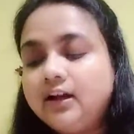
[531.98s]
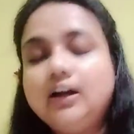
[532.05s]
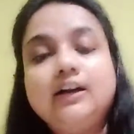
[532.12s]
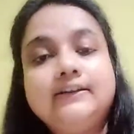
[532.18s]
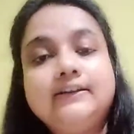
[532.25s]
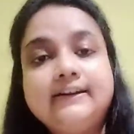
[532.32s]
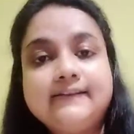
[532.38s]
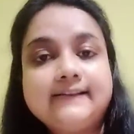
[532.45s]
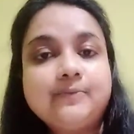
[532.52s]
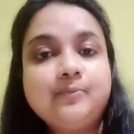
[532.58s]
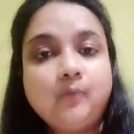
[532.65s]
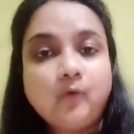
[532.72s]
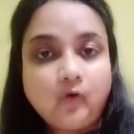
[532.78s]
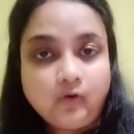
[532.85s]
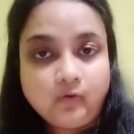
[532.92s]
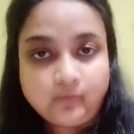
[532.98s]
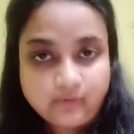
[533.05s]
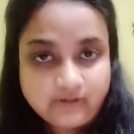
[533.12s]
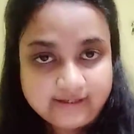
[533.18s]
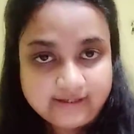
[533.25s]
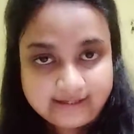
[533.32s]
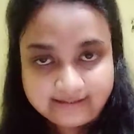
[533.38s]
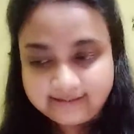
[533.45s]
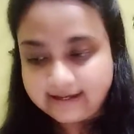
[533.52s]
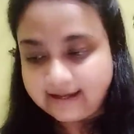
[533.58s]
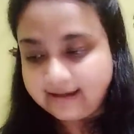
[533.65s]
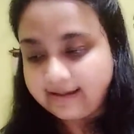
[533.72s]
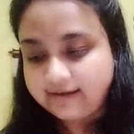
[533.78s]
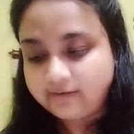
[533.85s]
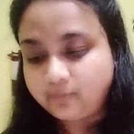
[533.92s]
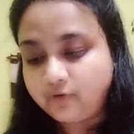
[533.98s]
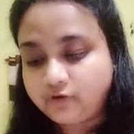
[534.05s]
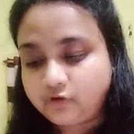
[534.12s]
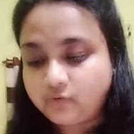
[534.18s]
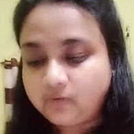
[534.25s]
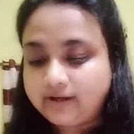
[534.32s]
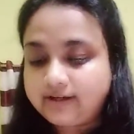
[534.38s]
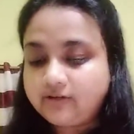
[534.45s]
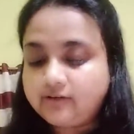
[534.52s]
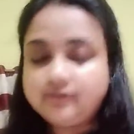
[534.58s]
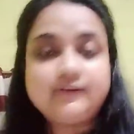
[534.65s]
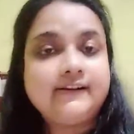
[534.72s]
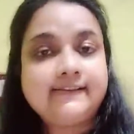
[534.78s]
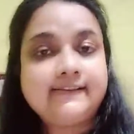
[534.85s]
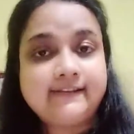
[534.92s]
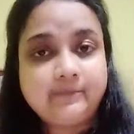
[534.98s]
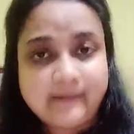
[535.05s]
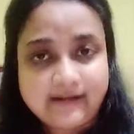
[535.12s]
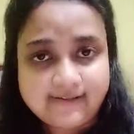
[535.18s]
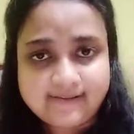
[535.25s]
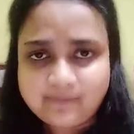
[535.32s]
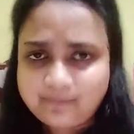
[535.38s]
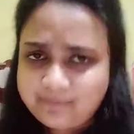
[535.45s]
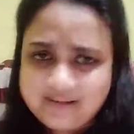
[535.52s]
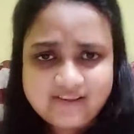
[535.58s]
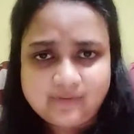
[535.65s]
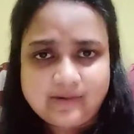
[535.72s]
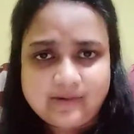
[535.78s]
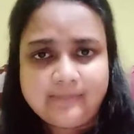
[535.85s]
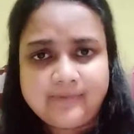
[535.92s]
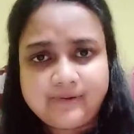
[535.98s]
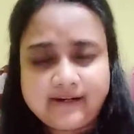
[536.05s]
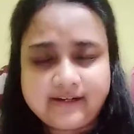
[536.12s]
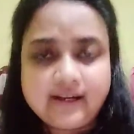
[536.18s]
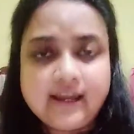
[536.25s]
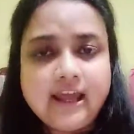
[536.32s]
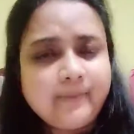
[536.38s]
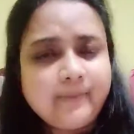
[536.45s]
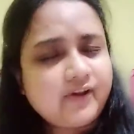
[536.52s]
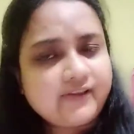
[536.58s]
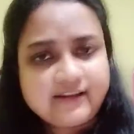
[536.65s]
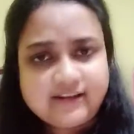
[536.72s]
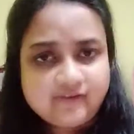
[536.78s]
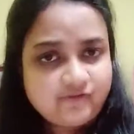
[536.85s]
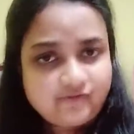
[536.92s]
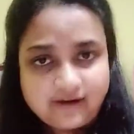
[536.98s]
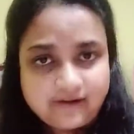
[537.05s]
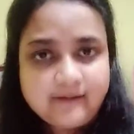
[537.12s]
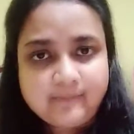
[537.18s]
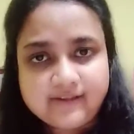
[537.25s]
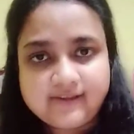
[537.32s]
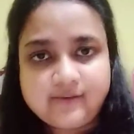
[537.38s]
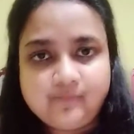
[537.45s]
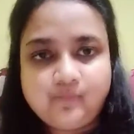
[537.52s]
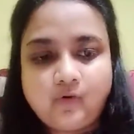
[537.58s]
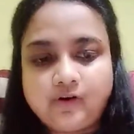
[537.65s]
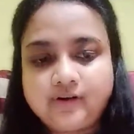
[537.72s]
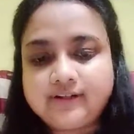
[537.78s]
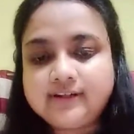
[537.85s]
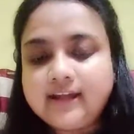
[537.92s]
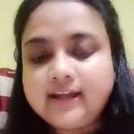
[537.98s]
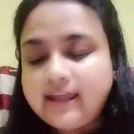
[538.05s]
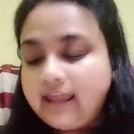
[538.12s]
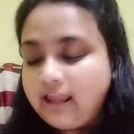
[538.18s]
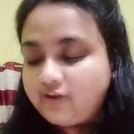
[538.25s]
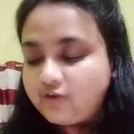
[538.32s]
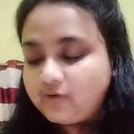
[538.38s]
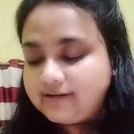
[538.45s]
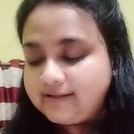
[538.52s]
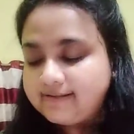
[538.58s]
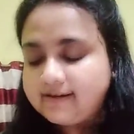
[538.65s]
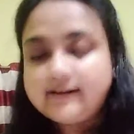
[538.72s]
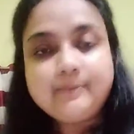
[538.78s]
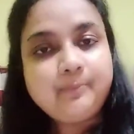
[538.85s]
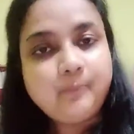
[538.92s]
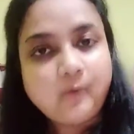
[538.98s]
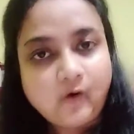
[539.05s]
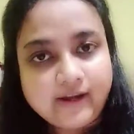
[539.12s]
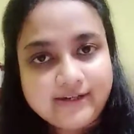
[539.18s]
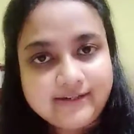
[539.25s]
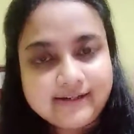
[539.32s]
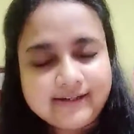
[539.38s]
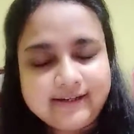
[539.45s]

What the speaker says: There is a MOU with India and Botswana on traditional medicine. Please remember it, because it is very much important. So these are the point.